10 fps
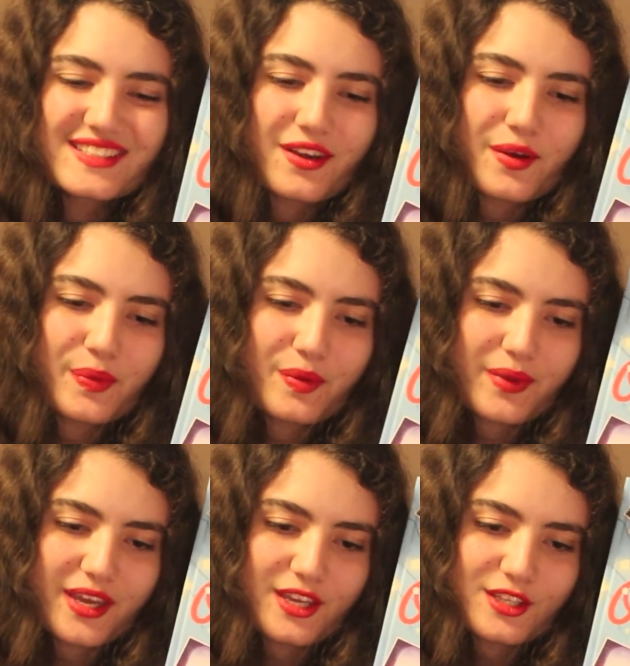so I'll put
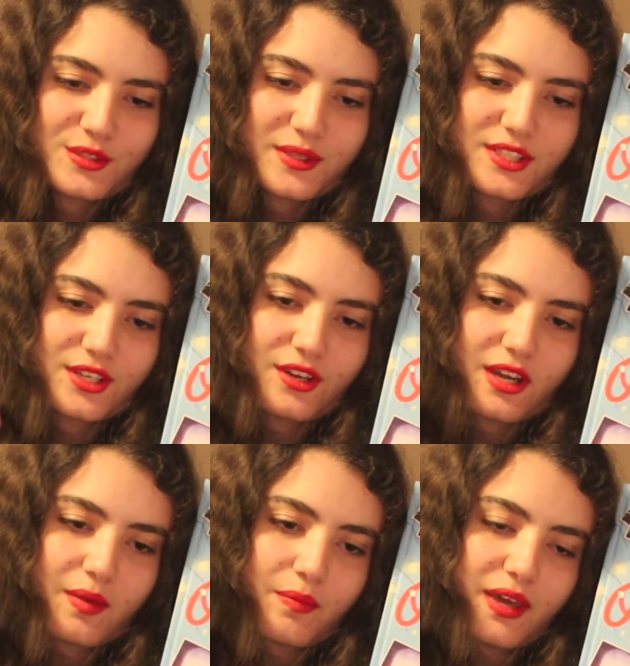my Twitter
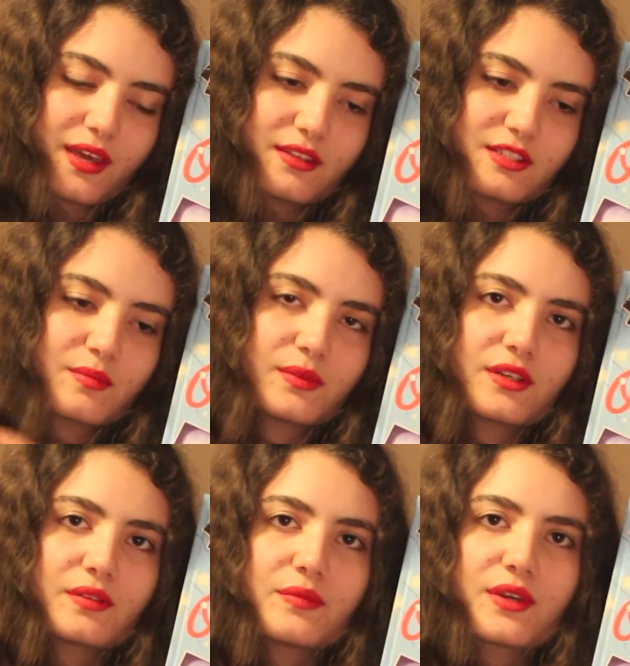and my
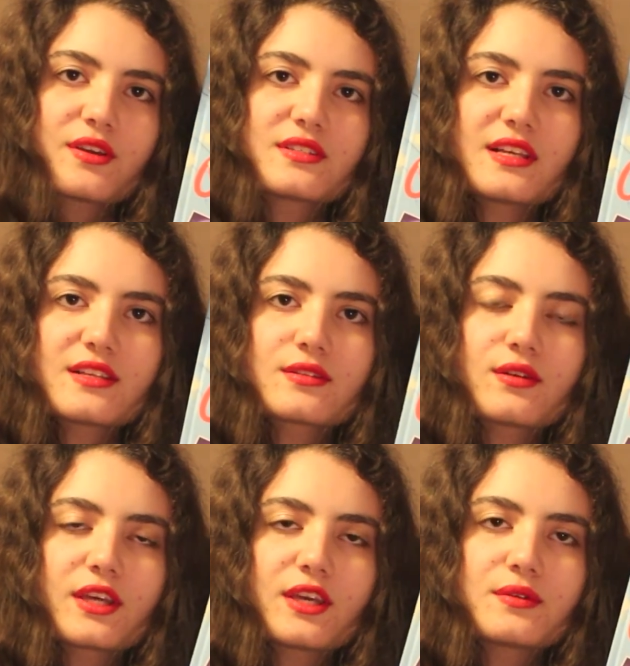Tumblr because that's
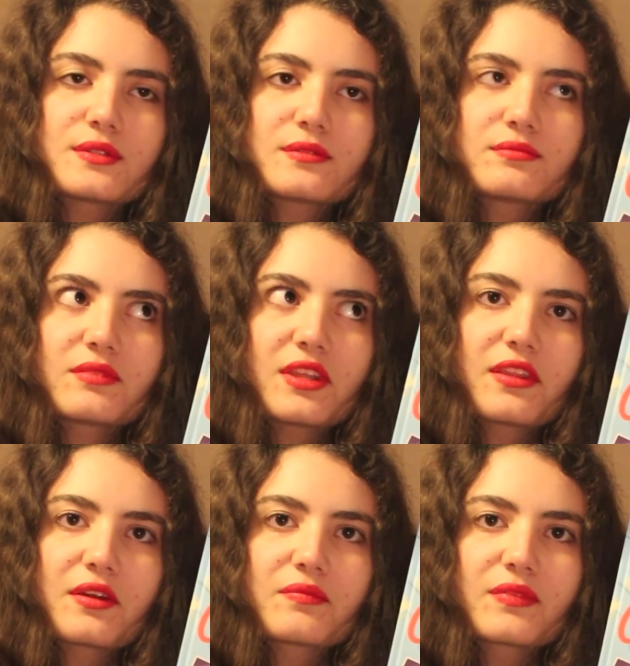all I use in
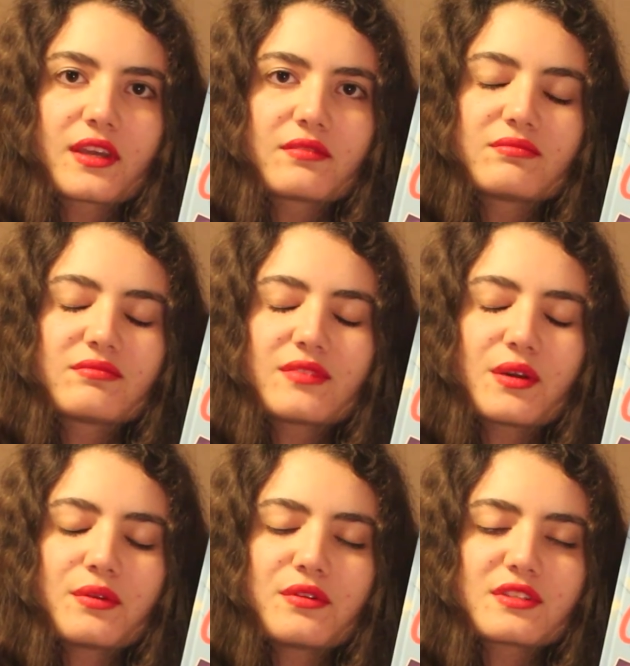there. Um,
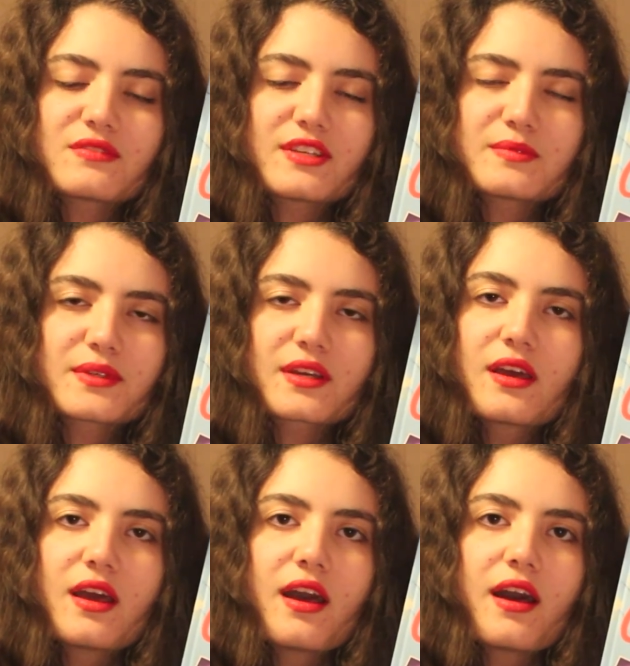no one uses Facebook.
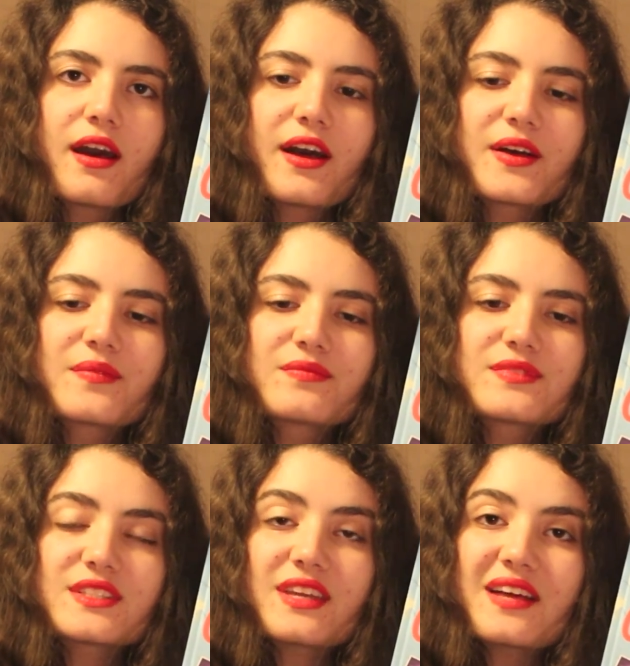Um,
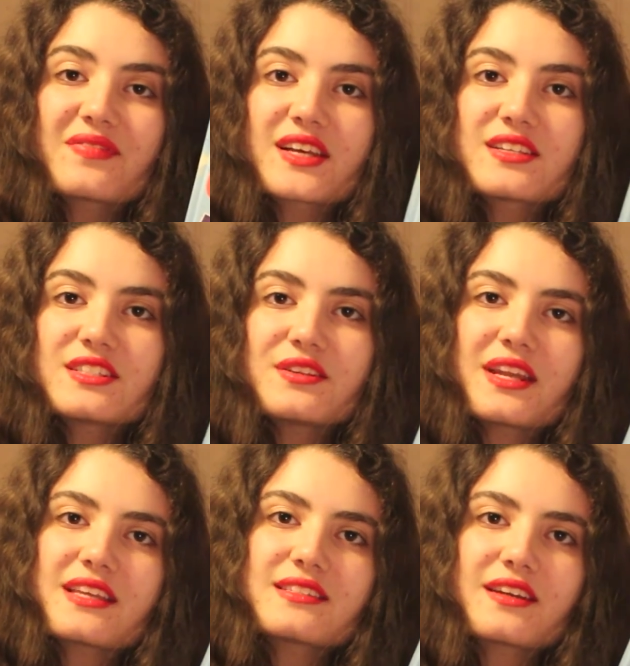so yeah, I'll see you
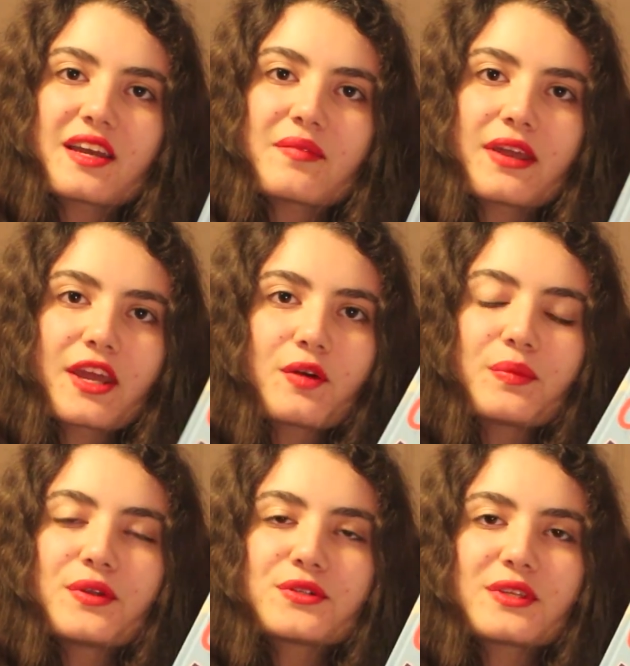next time and I hope
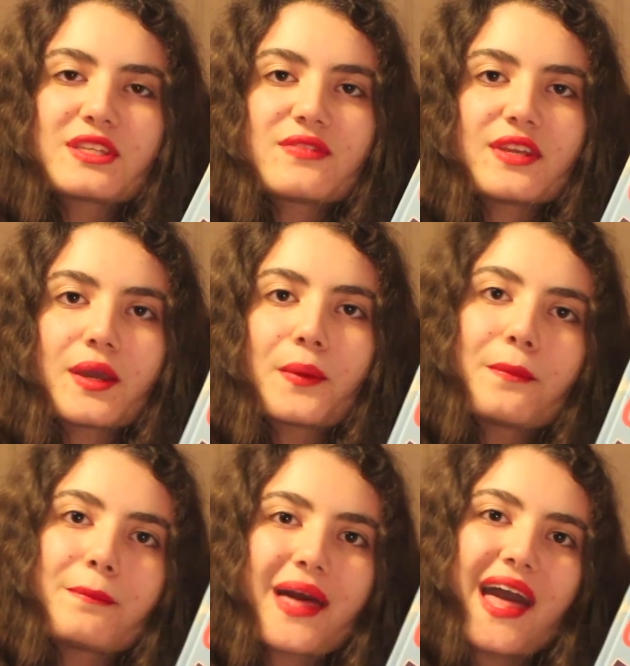you enjoyed this video.
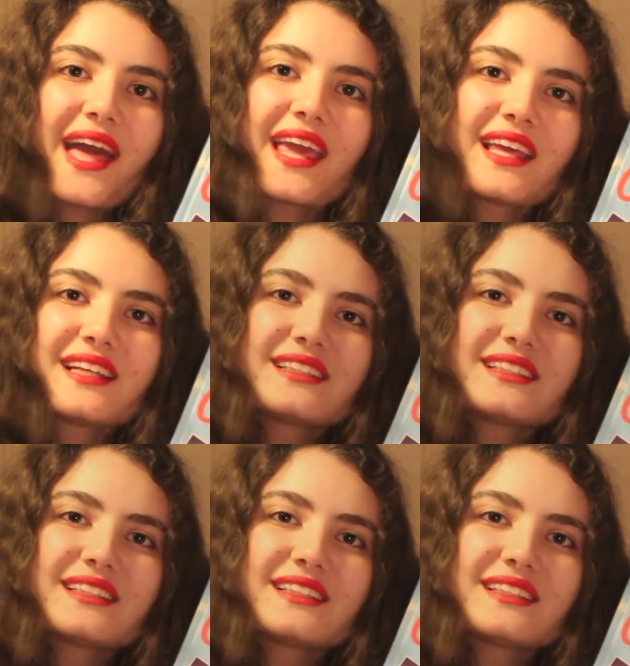Bye!